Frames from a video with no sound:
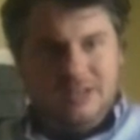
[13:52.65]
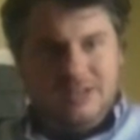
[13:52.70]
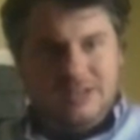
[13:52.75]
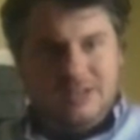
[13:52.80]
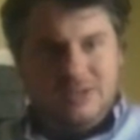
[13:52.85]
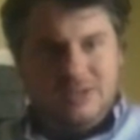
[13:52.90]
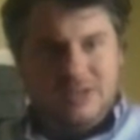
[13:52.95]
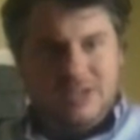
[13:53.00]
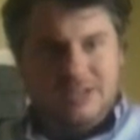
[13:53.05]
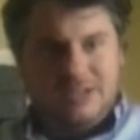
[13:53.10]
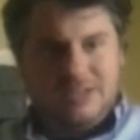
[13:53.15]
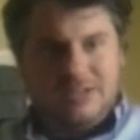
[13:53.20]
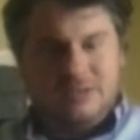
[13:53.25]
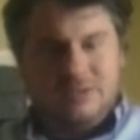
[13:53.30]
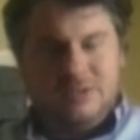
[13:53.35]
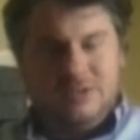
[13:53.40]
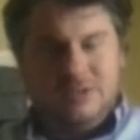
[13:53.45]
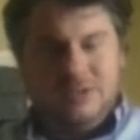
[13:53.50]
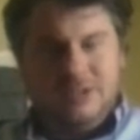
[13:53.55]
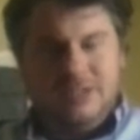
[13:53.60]
So, like, to
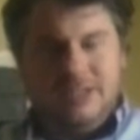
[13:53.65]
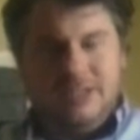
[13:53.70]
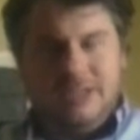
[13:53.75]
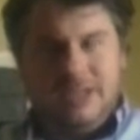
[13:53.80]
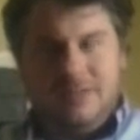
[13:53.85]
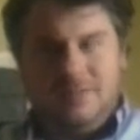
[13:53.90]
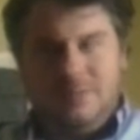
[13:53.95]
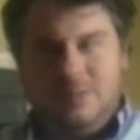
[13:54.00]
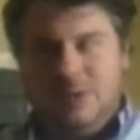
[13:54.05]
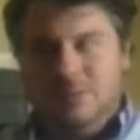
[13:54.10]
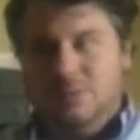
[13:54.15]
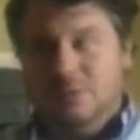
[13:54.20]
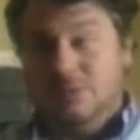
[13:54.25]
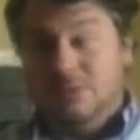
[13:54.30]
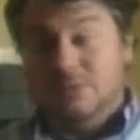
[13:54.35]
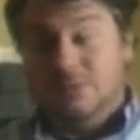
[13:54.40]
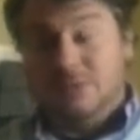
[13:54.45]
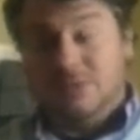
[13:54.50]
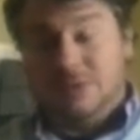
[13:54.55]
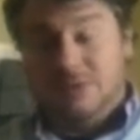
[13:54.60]
really get people
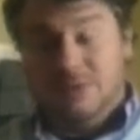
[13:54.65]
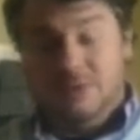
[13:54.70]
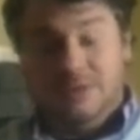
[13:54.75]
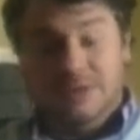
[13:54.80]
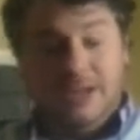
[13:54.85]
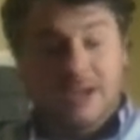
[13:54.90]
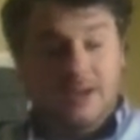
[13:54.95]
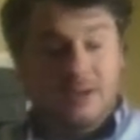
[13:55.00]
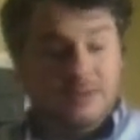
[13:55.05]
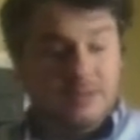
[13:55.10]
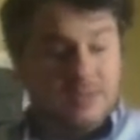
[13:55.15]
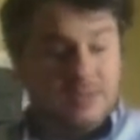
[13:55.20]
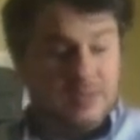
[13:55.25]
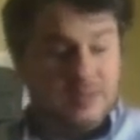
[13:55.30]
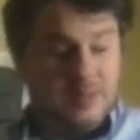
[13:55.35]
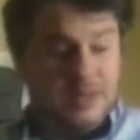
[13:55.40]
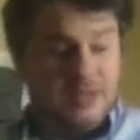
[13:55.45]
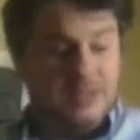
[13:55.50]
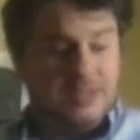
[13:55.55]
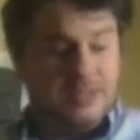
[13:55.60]
to slow down and
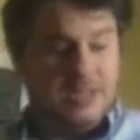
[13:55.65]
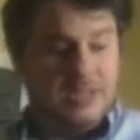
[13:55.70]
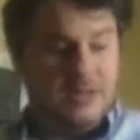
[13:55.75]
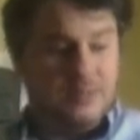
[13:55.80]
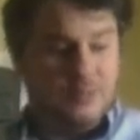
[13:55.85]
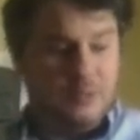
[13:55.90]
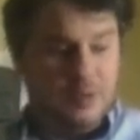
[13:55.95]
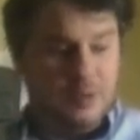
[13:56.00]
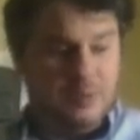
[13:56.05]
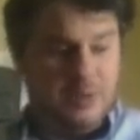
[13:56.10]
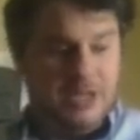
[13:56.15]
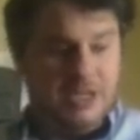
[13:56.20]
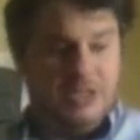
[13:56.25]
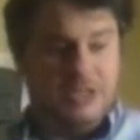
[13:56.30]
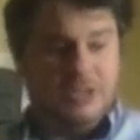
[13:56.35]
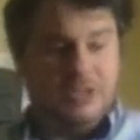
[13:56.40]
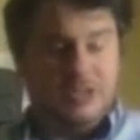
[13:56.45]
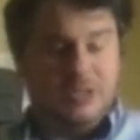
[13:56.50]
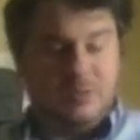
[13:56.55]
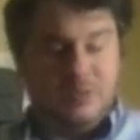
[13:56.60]
spend time with
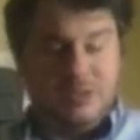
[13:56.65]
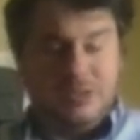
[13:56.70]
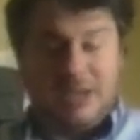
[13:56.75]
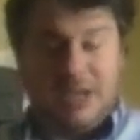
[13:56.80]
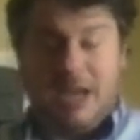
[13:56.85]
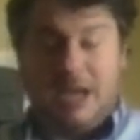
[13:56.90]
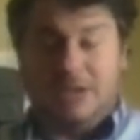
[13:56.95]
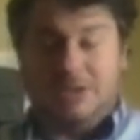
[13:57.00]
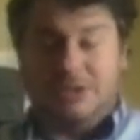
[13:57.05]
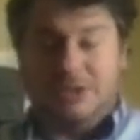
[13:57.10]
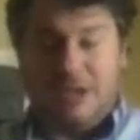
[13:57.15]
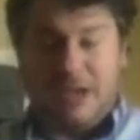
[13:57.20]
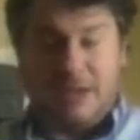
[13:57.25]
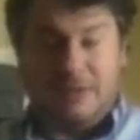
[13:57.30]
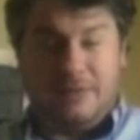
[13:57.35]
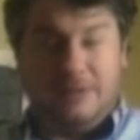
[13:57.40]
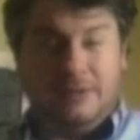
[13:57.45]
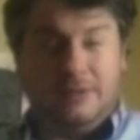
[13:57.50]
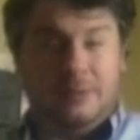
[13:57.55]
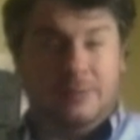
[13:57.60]
patients means actually
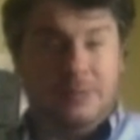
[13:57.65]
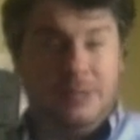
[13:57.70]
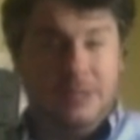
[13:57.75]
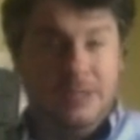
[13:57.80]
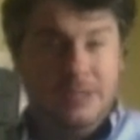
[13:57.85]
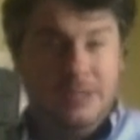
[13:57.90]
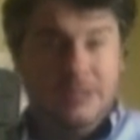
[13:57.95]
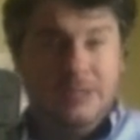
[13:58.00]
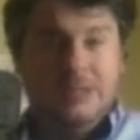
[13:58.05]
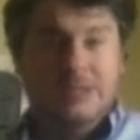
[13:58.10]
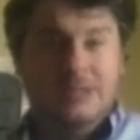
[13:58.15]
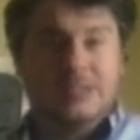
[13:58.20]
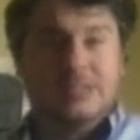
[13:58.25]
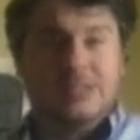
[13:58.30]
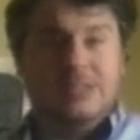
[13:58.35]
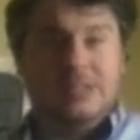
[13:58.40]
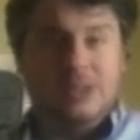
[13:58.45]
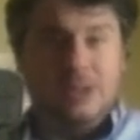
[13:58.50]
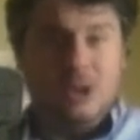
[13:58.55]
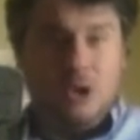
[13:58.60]
having them
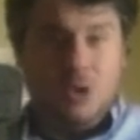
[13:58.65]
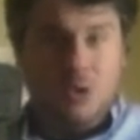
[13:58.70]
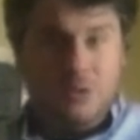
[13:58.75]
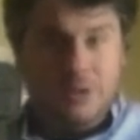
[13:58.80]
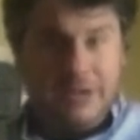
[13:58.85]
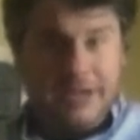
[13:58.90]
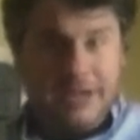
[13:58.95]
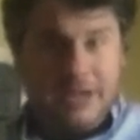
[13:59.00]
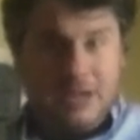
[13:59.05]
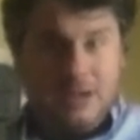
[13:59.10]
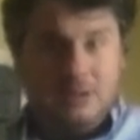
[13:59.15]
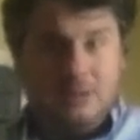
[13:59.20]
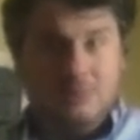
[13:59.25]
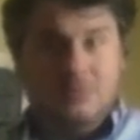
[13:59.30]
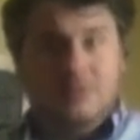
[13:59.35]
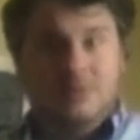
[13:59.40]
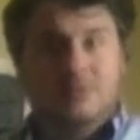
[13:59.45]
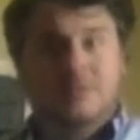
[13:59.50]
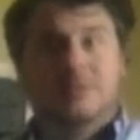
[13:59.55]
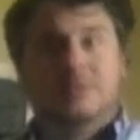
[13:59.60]
slow
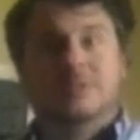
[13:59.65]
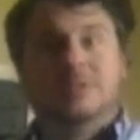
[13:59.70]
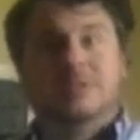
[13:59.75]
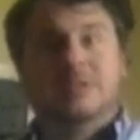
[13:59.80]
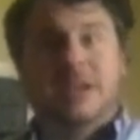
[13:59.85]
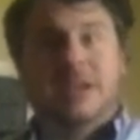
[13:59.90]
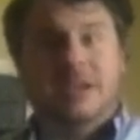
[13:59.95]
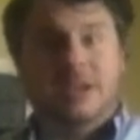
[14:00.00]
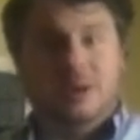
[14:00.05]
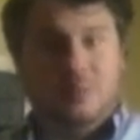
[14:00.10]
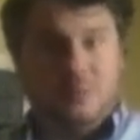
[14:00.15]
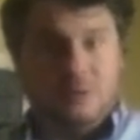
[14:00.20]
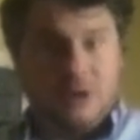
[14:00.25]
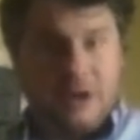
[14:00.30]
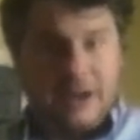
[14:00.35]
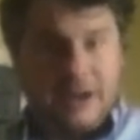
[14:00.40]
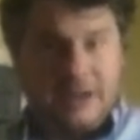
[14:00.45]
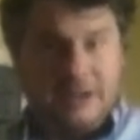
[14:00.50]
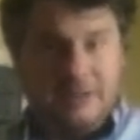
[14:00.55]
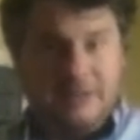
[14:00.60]
down, take a
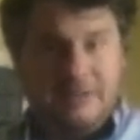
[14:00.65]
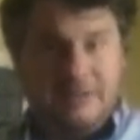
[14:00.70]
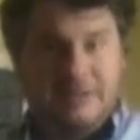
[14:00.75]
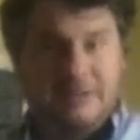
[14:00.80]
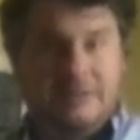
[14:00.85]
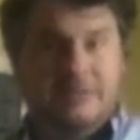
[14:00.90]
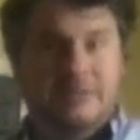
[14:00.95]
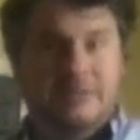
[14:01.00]
breath,